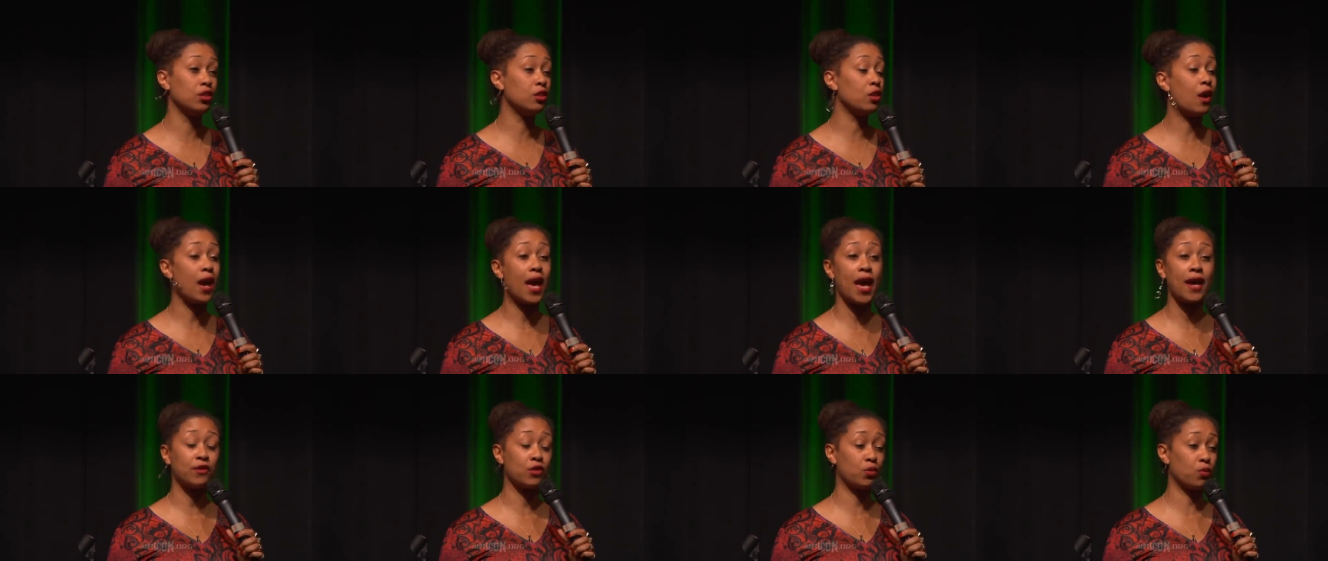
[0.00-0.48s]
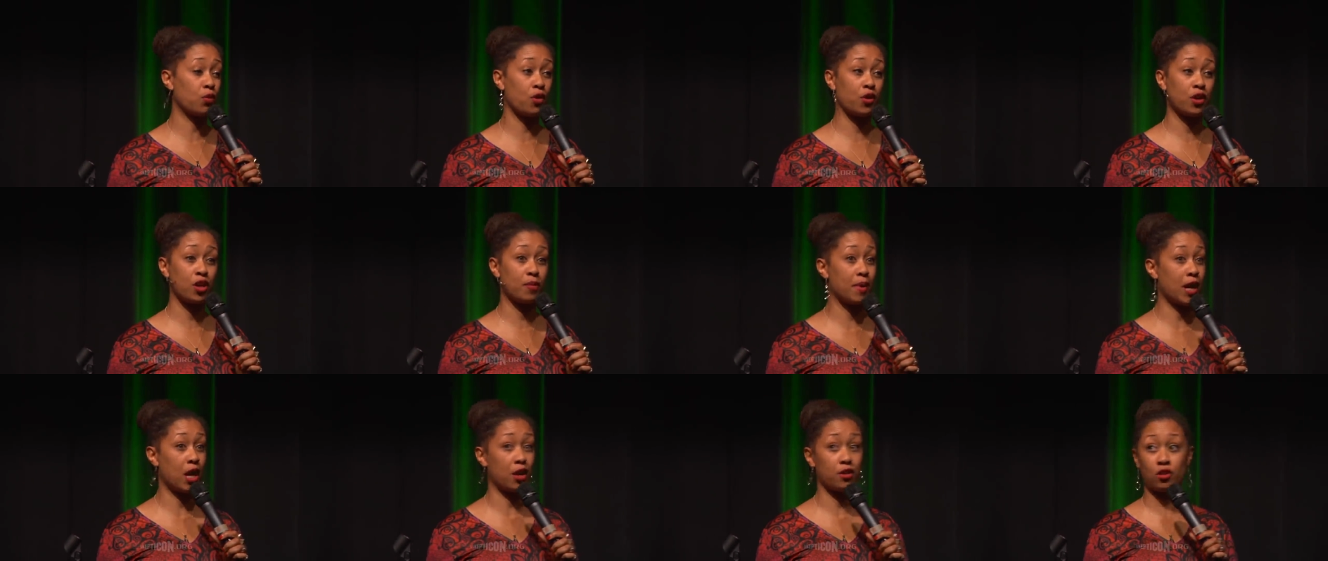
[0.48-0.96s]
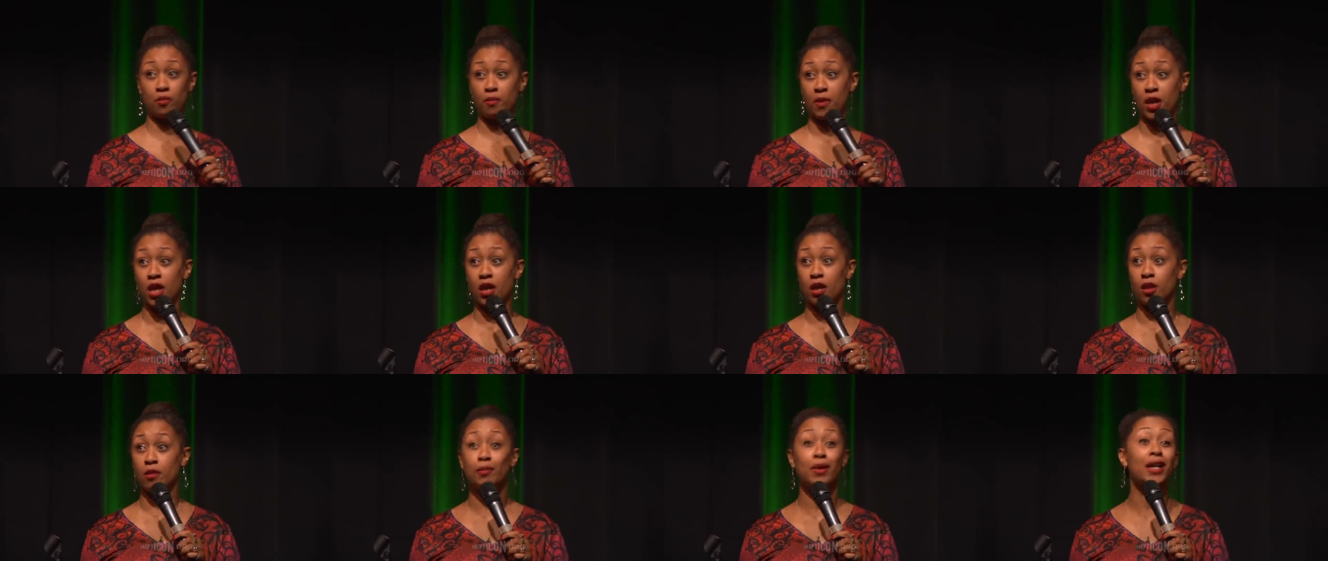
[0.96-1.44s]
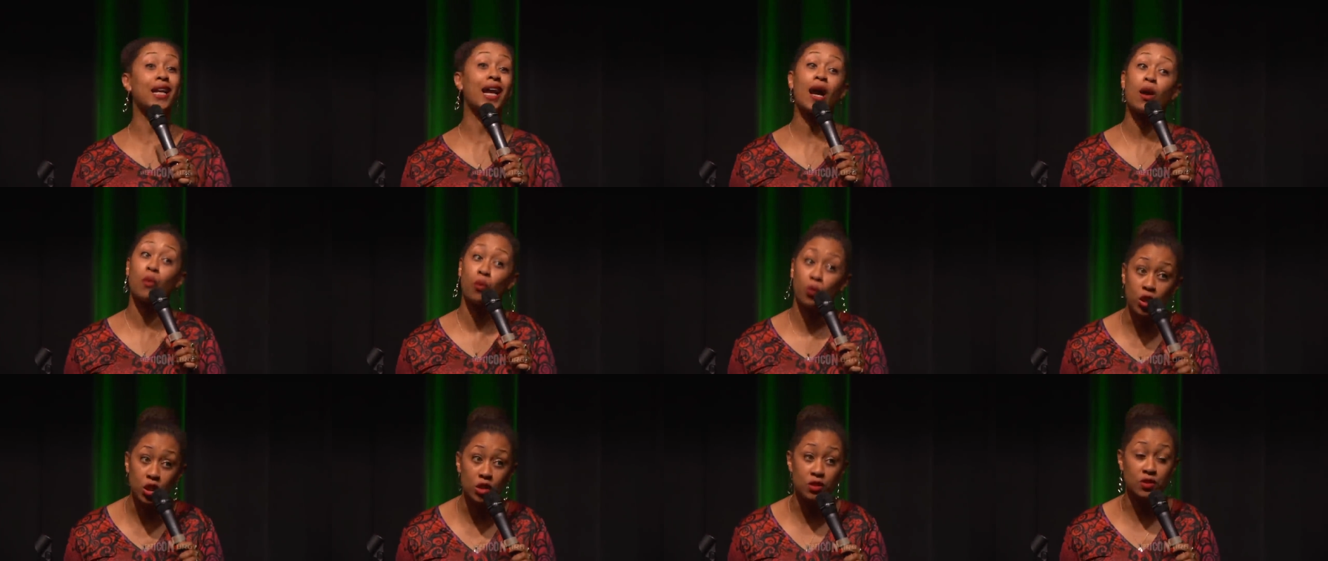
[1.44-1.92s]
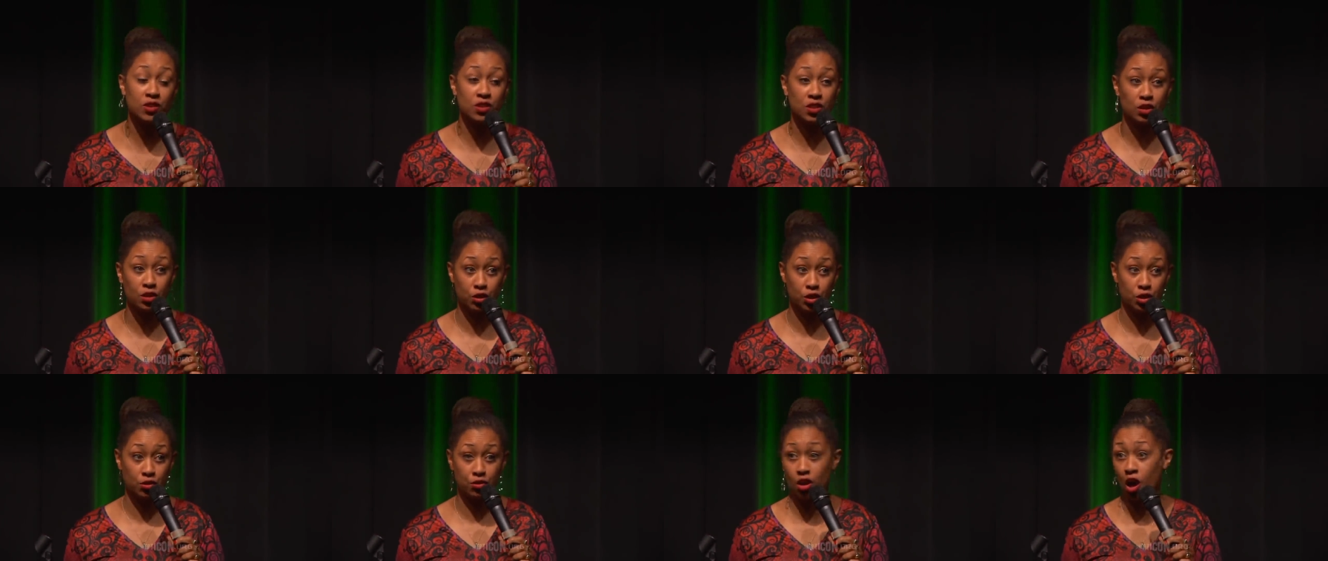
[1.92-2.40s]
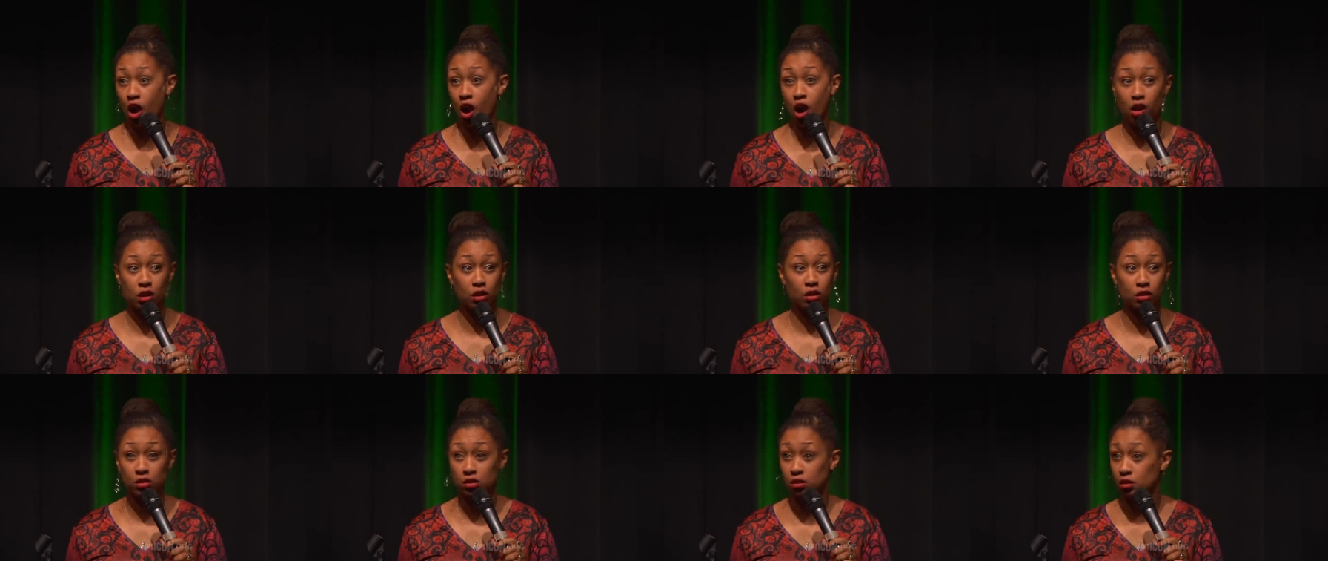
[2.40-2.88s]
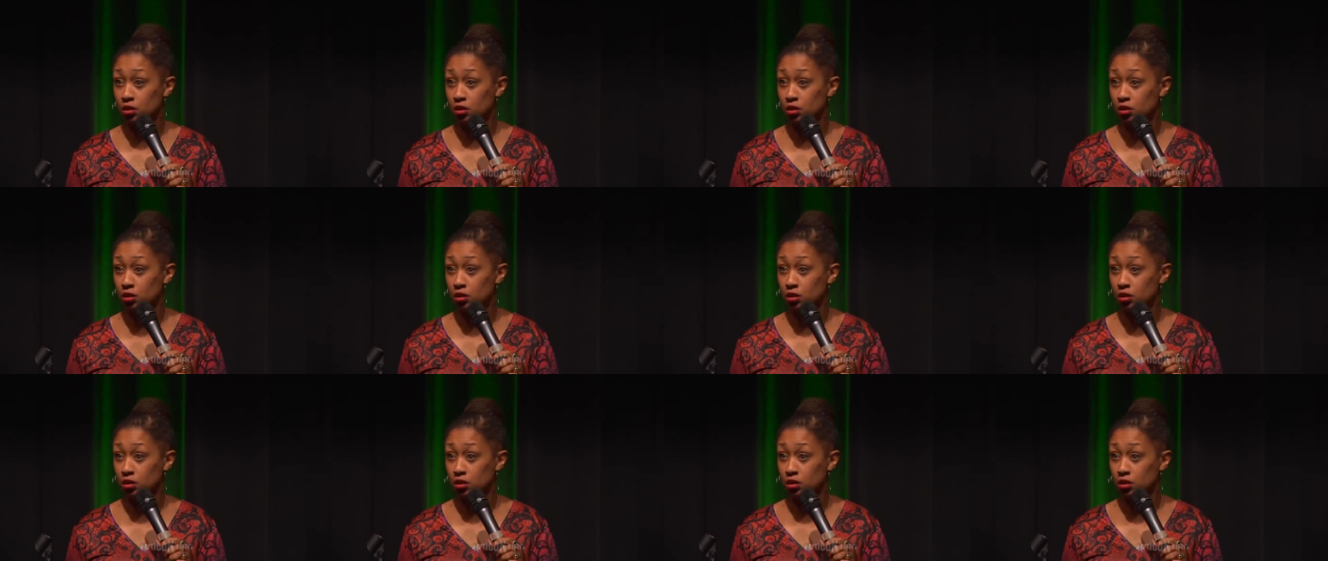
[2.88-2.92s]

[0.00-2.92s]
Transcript: you don't have to worry about your man, but I will steal your dog.